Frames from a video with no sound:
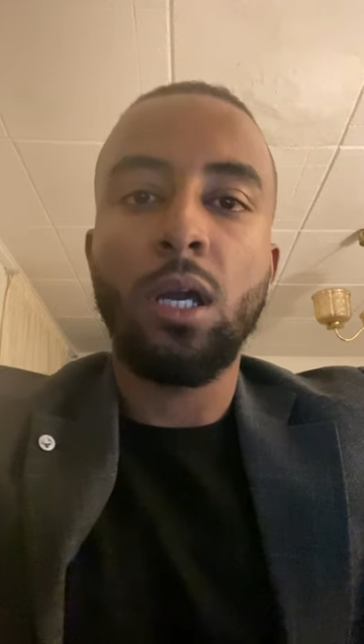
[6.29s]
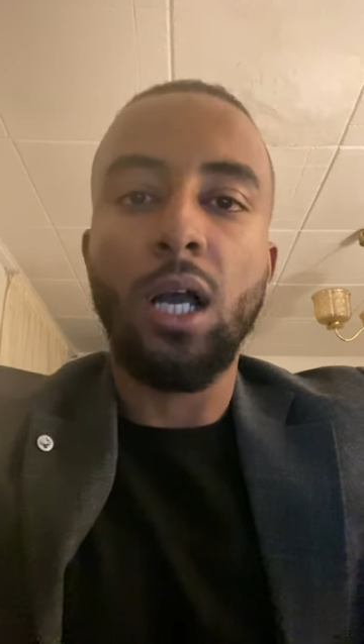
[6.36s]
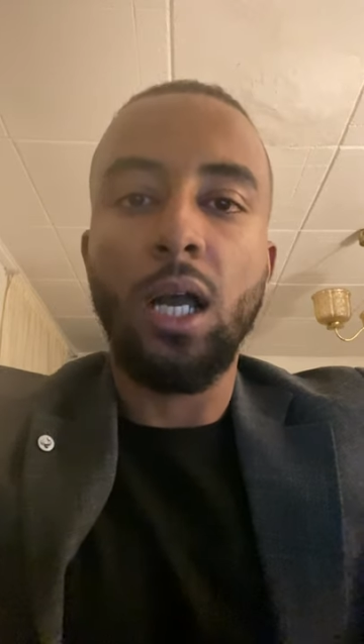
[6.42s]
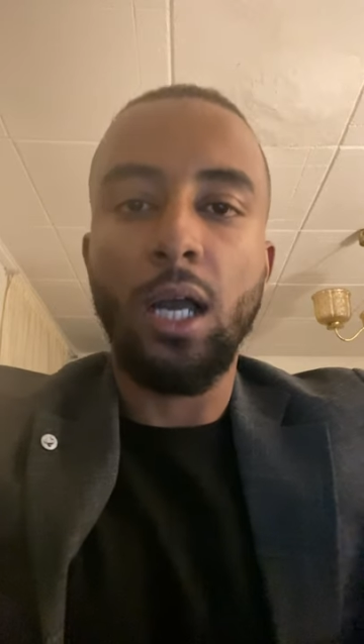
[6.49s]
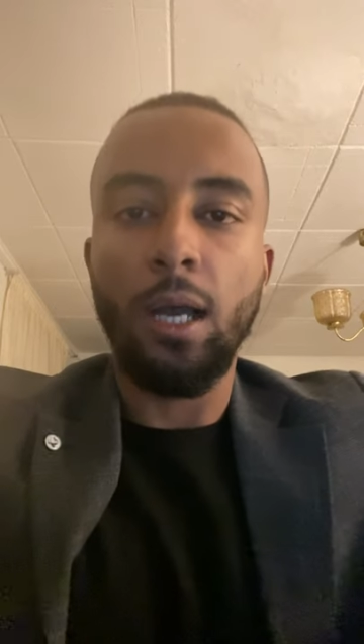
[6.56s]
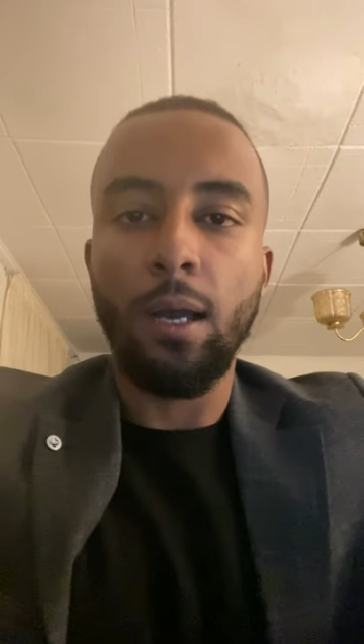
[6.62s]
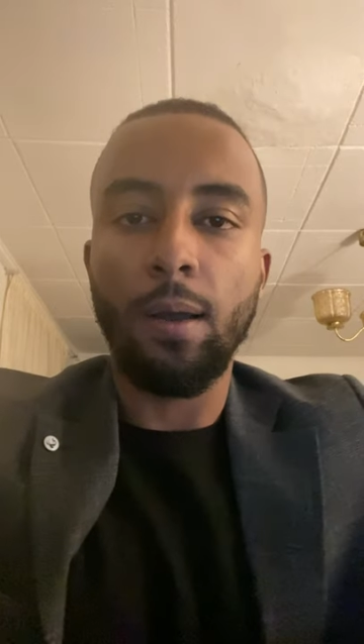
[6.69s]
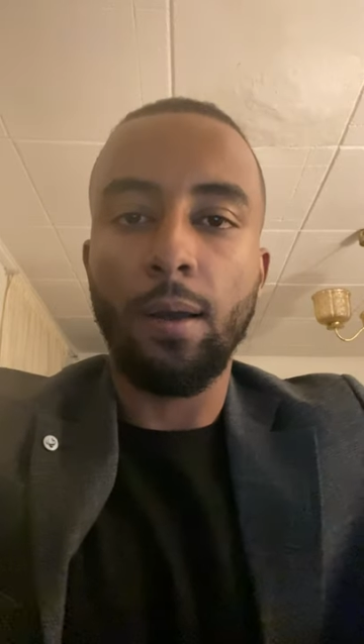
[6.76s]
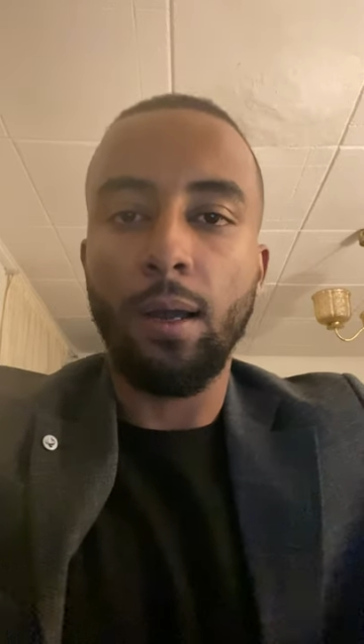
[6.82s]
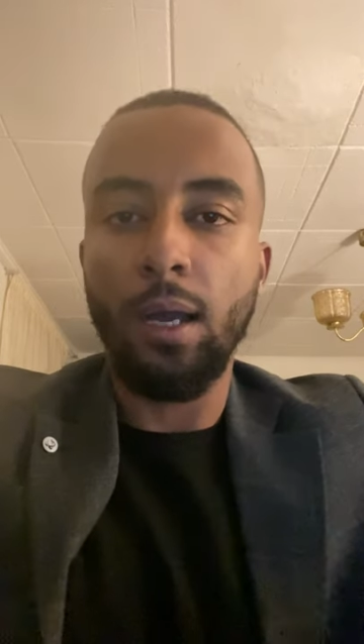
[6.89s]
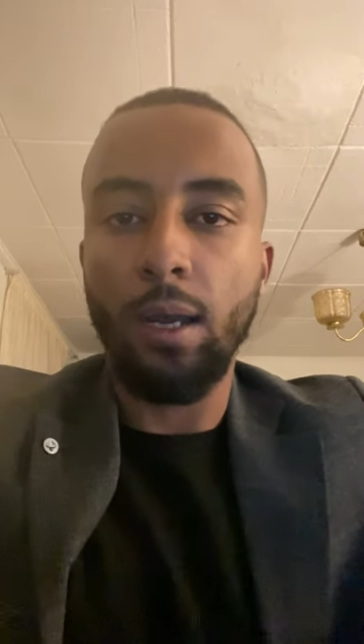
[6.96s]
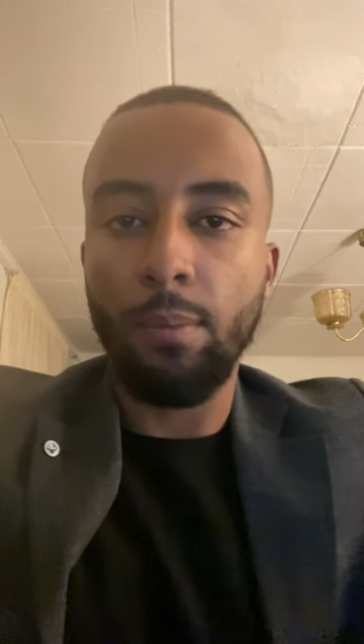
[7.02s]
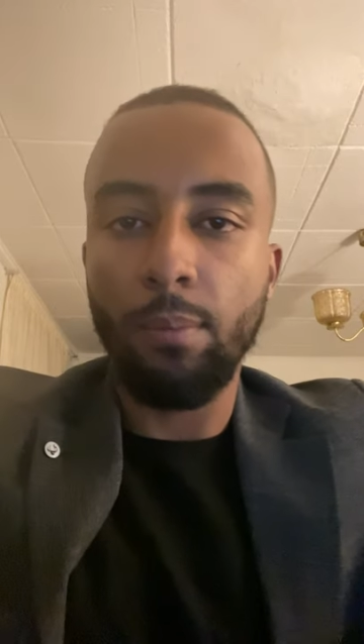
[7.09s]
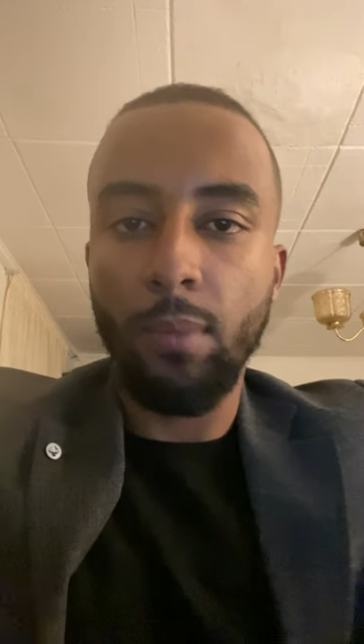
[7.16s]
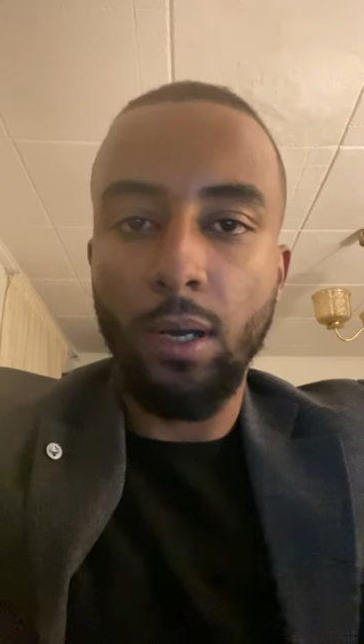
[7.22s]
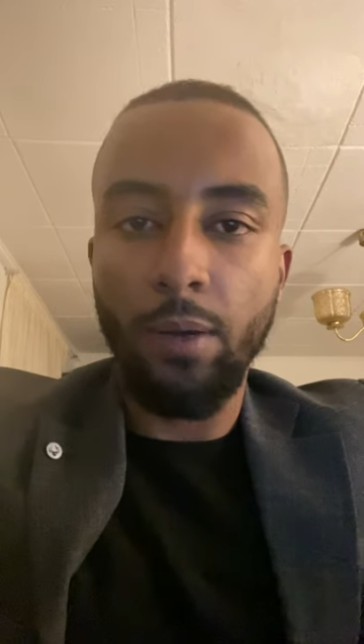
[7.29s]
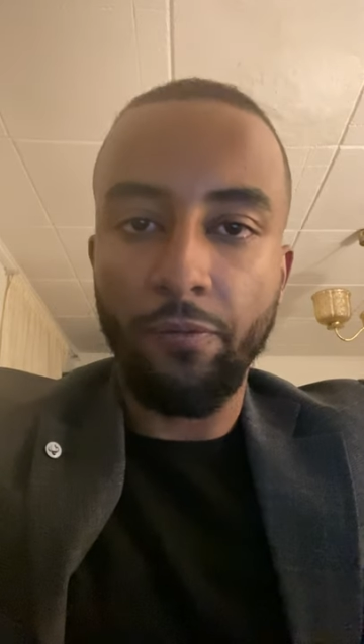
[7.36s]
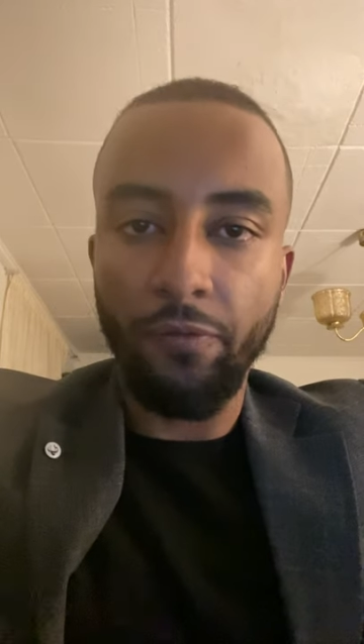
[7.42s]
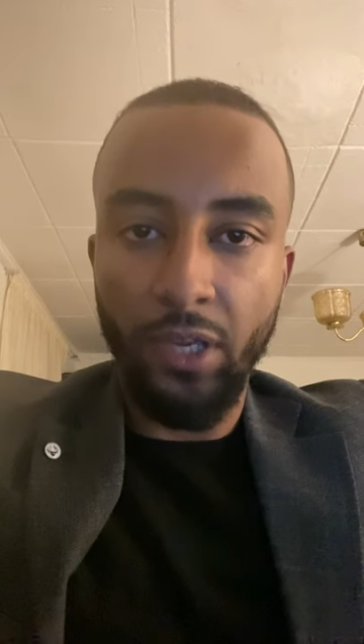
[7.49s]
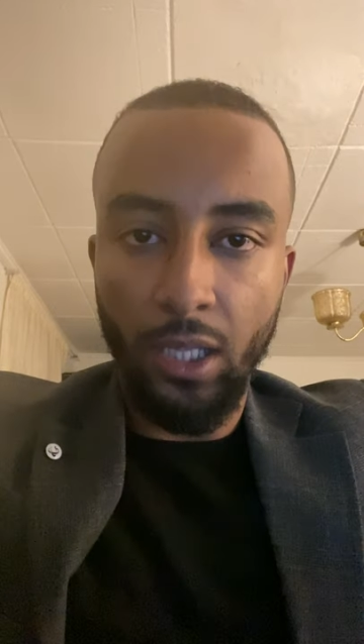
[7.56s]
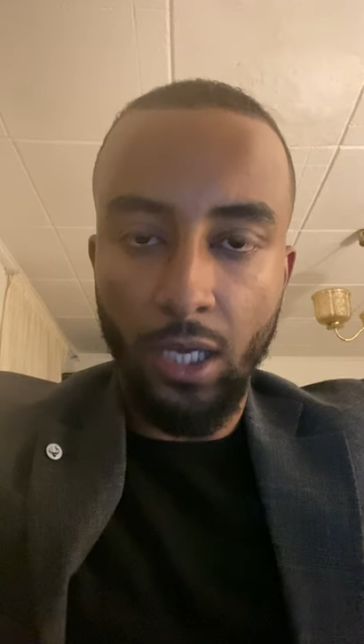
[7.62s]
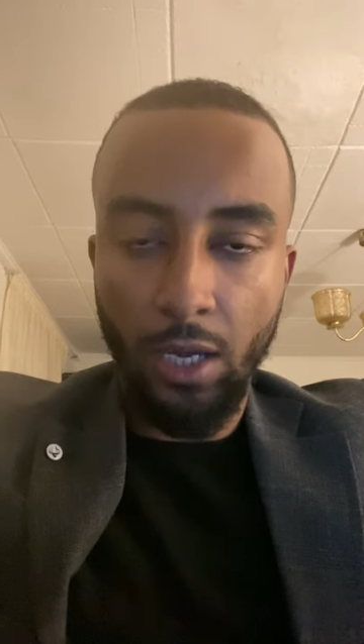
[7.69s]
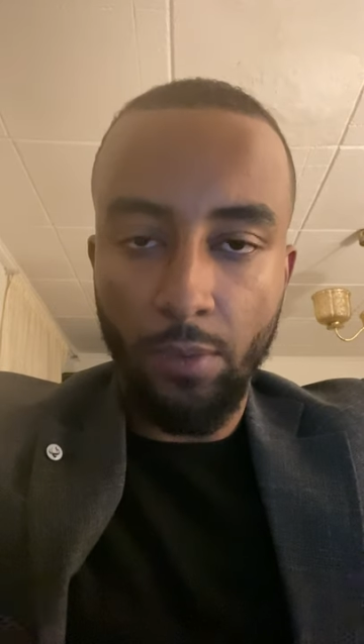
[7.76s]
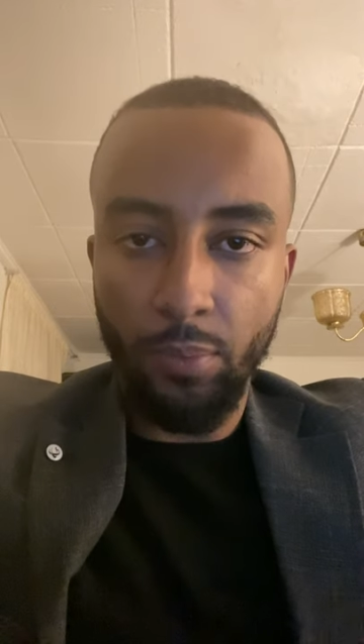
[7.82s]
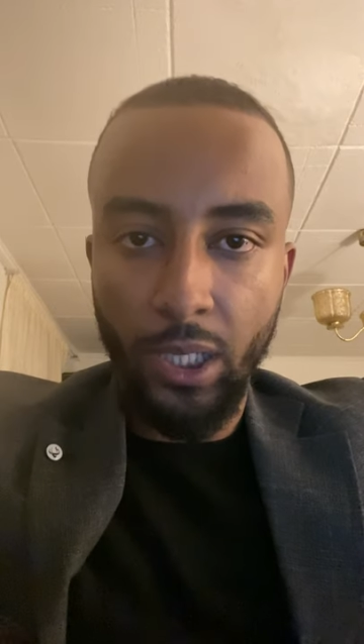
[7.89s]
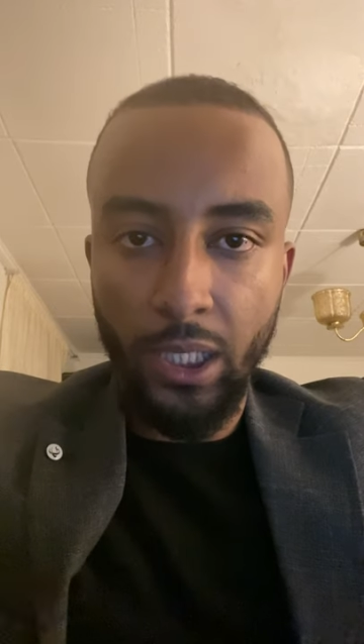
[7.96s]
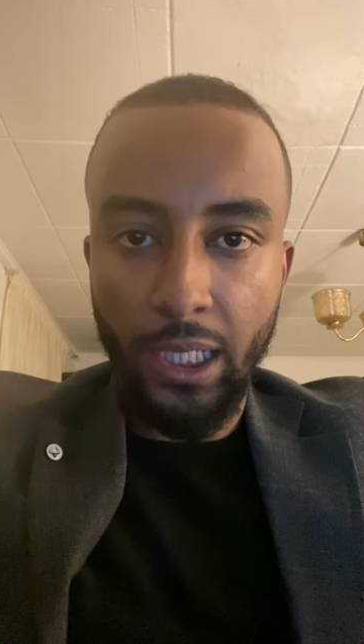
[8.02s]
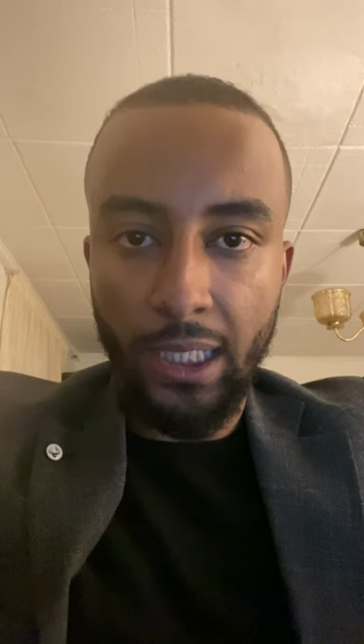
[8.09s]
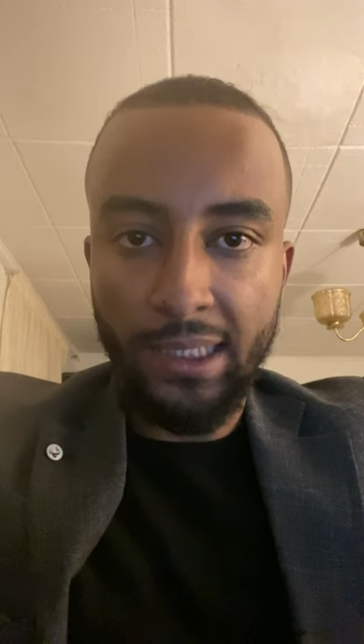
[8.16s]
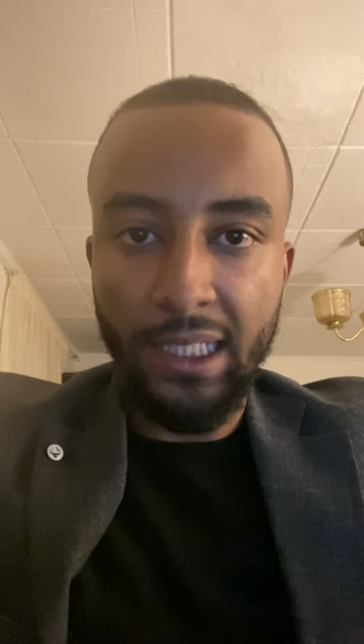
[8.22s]
I'm very happy
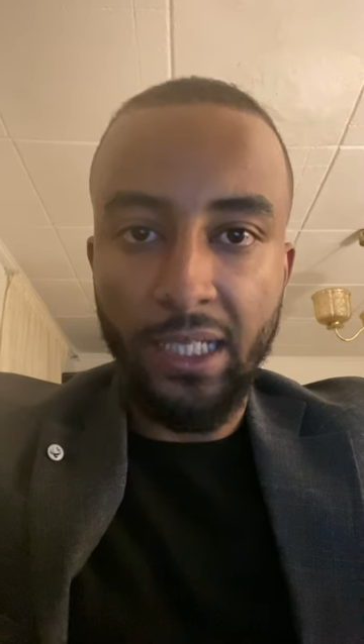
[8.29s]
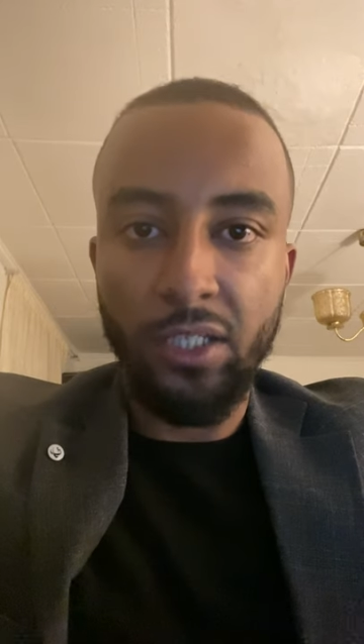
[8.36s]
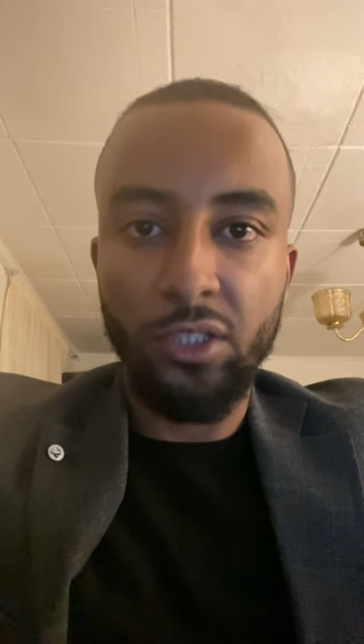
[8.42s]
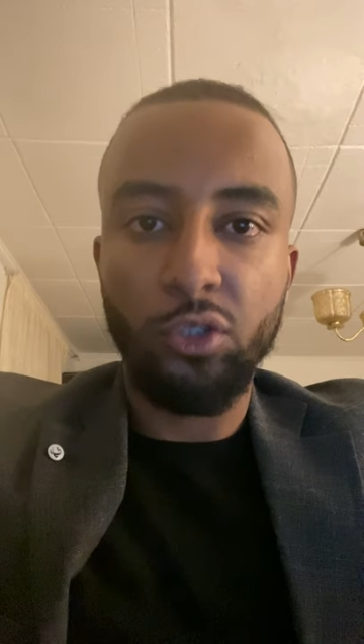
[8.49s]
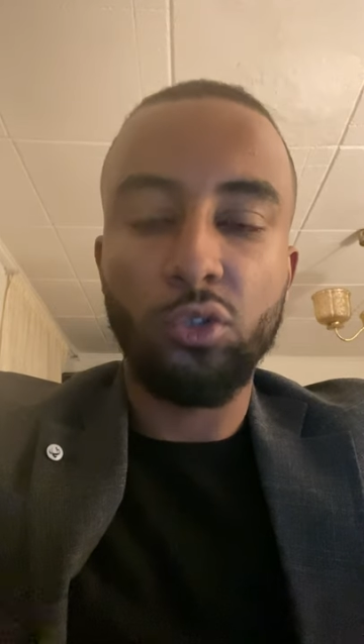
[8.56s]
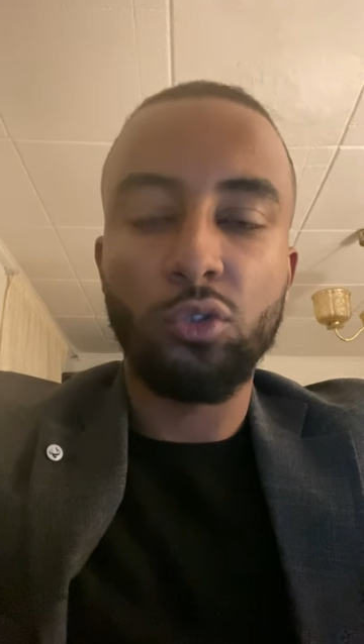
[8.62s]
and excited